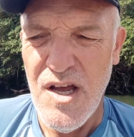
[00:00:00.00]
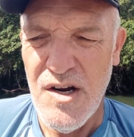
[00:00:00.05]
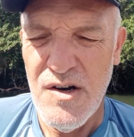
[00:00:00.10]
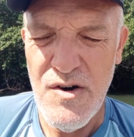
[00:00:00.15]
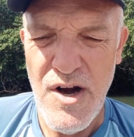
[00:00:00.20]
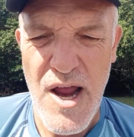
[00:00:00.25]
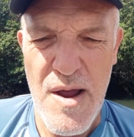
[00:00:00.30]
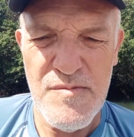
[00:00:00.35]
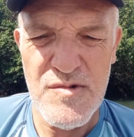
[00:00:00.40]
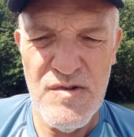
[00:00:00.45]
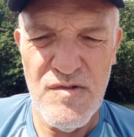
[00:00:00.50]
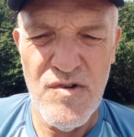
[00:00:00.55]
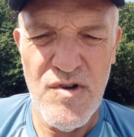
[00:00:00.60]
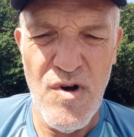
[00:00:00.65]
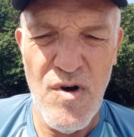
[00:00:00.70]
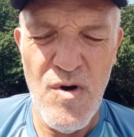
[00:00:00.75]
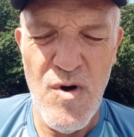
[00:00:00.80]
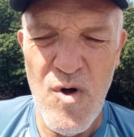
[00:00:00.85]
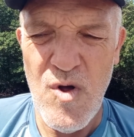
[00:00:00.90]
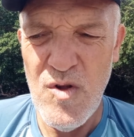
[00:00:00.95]
grams of
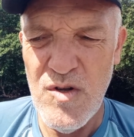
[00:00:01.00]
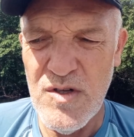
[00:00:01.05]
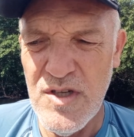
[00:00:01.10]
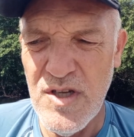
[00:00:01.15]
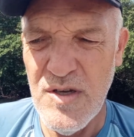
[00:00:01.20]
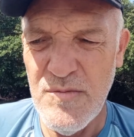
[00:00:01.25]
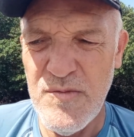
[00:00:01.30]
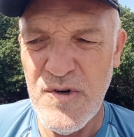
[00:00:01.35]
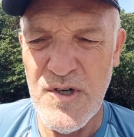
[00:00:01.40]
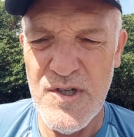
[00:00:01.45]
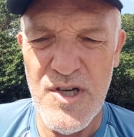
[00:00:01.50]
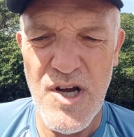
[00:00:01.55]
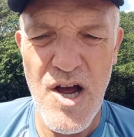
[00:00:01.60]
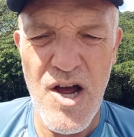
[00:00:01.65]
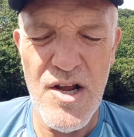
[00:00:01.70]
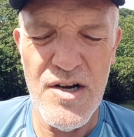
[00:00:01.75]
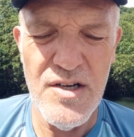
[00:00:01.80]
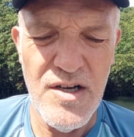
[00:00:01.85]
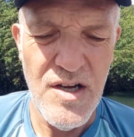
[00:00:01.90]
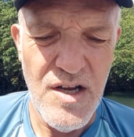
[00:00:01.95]
gold per
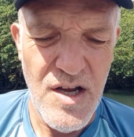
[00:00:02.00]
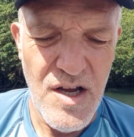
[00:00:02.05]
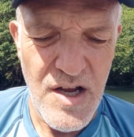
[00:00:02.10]
ton,